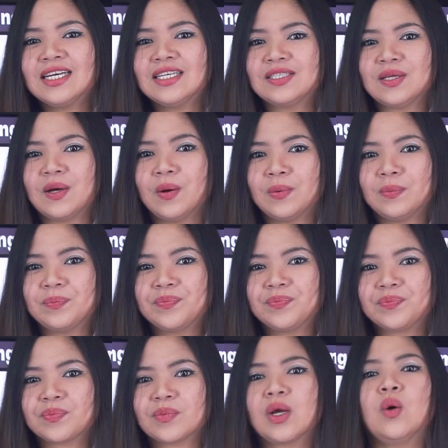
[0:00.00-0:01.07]
So,
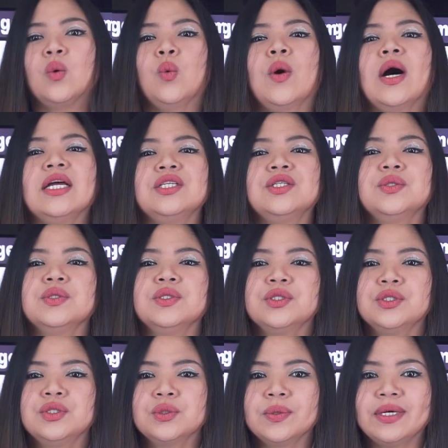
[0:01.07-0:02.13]
what should
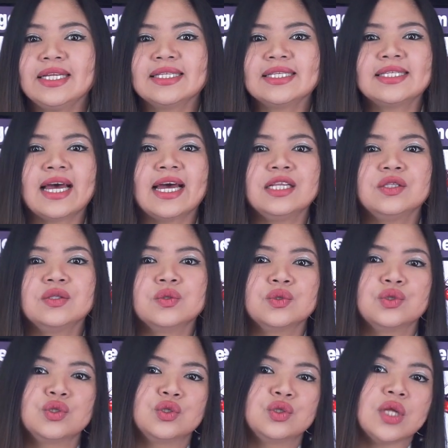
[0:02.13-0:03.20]
you do instead to
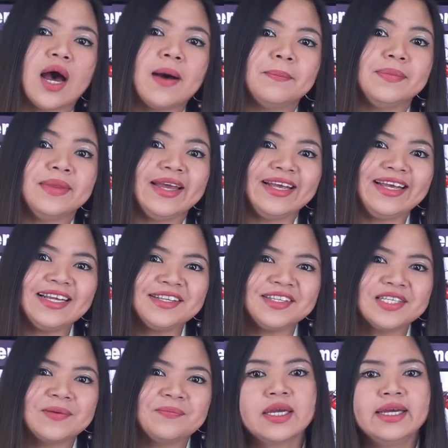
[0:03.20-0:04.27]
stop the
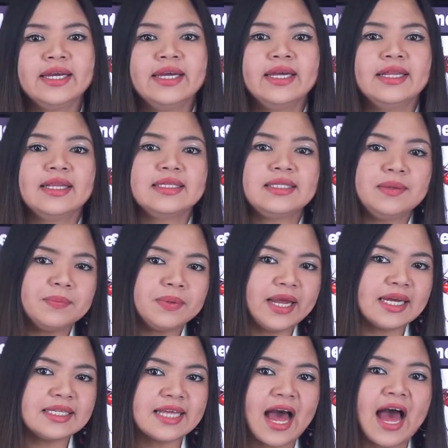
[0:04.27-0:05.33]
itch? The
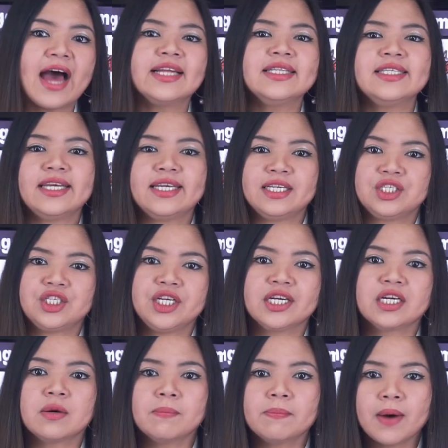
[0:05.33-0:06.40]
simplest
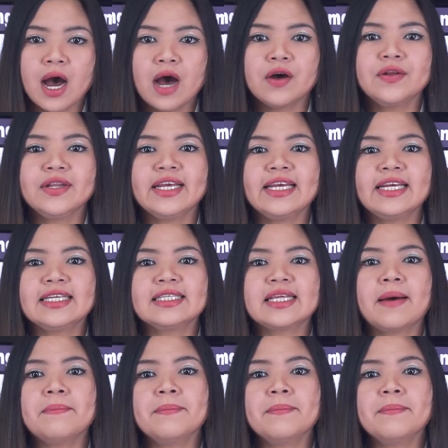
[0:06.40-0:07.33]
anti-itching compound is a